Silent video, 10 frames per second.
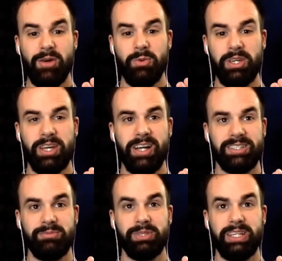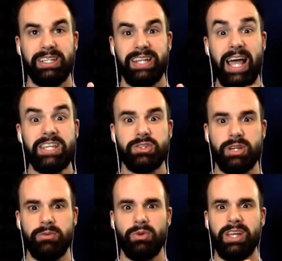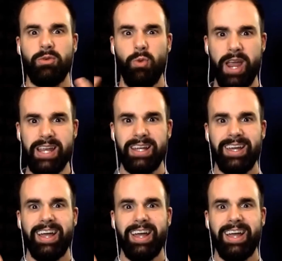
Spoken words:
We contemplated ice cream. We're like, wait,